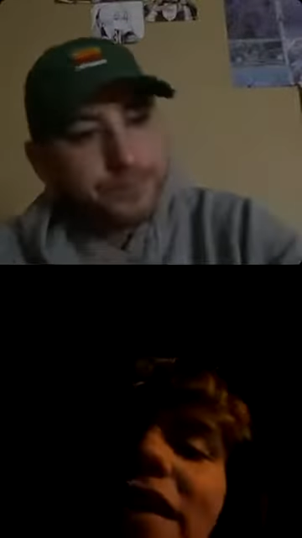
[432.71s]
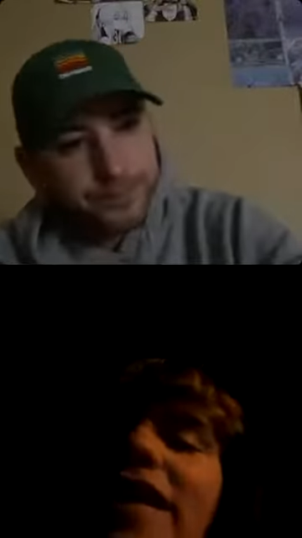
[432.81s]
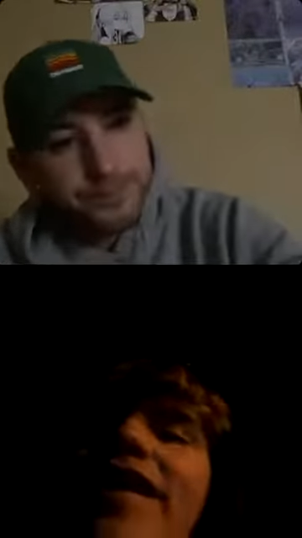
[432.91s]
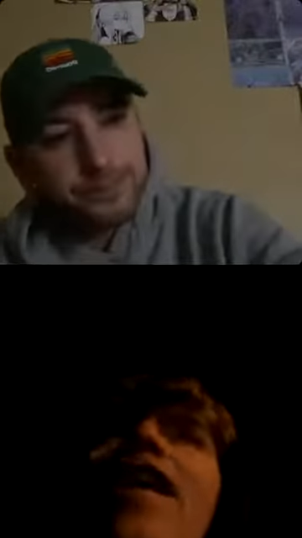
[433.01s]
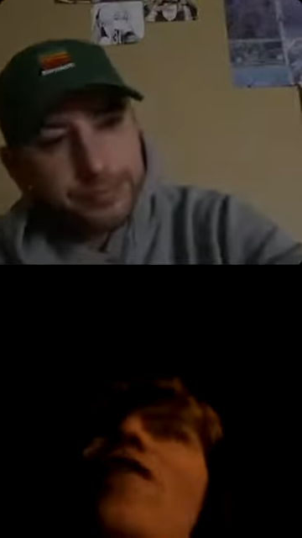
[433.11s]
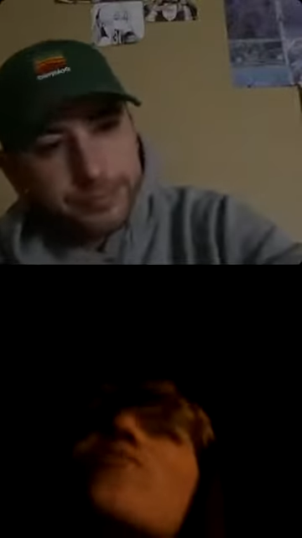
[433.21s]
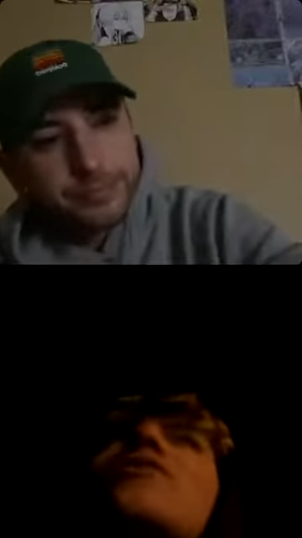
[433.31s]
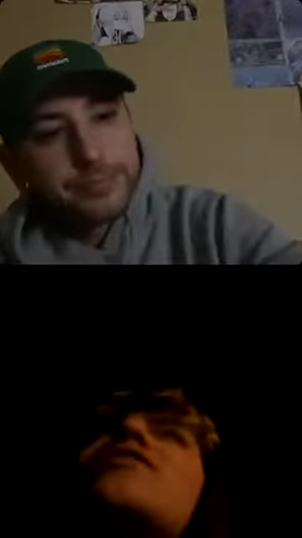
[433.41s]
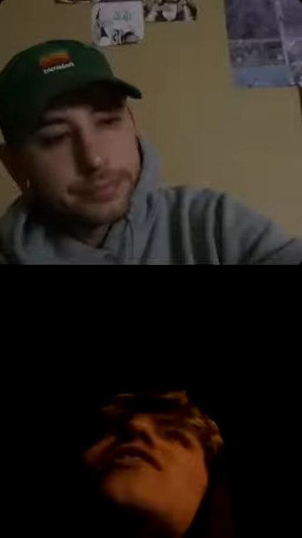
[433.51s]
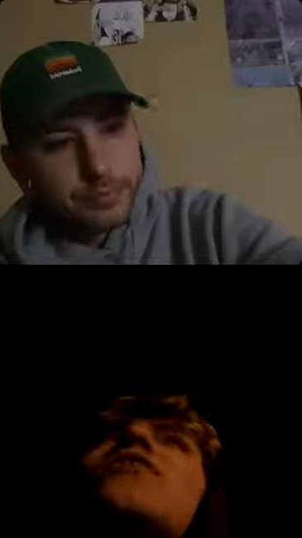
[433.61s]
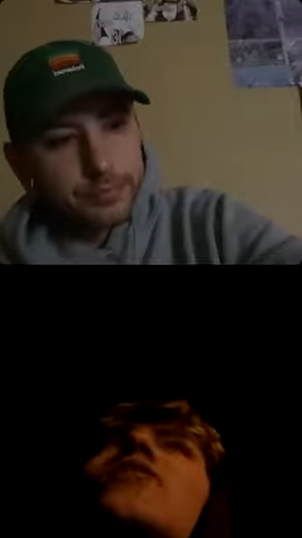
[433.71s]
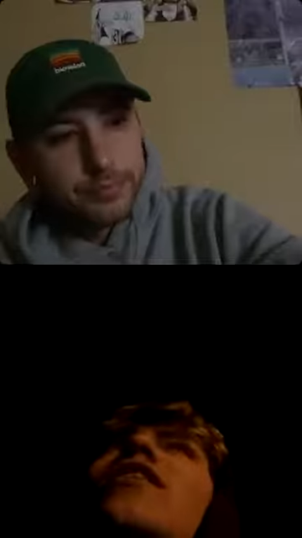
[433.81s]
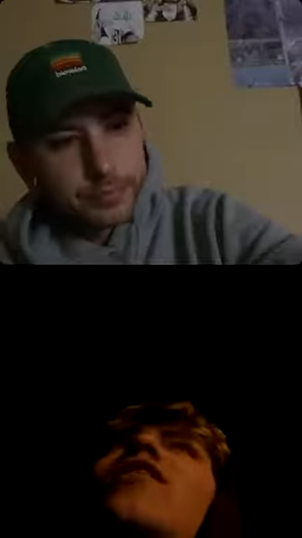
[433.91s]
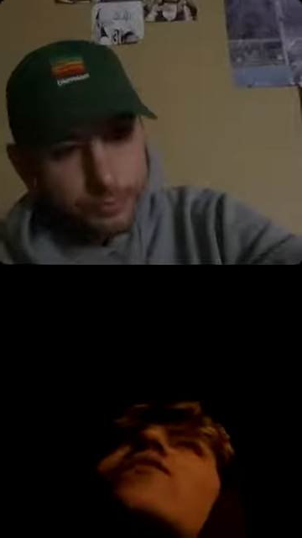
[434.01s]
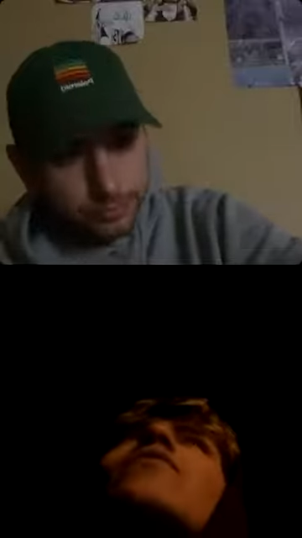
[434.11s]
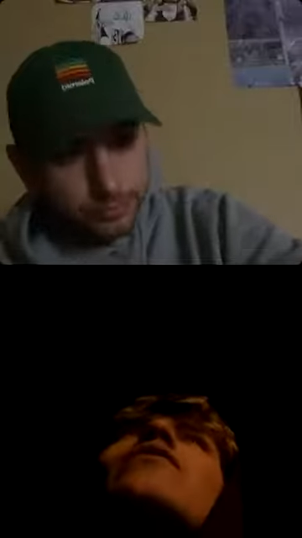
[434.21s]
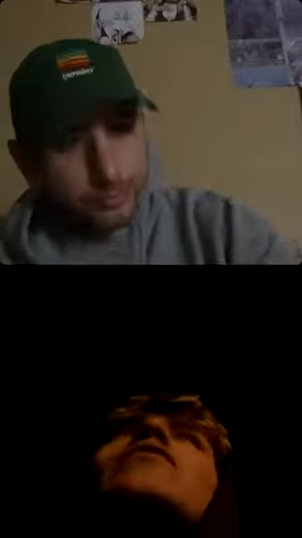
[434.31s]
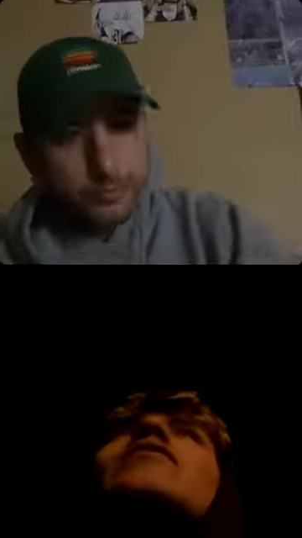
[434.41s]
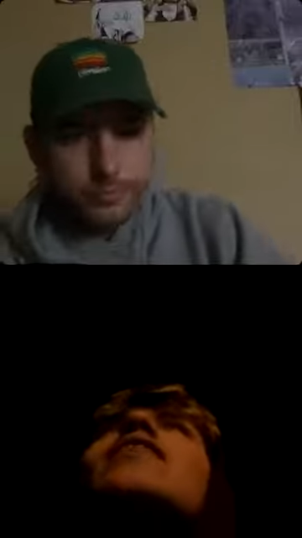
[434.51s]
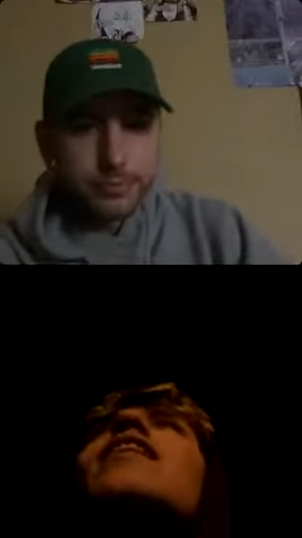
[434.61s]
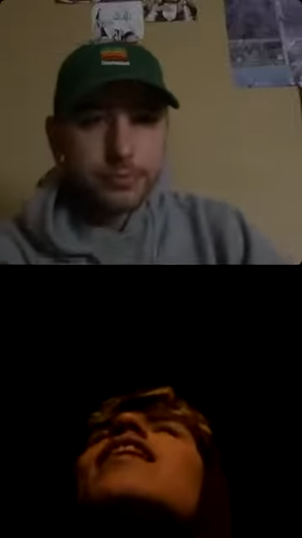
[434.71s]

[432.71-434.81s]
and I hope it sticks with another person.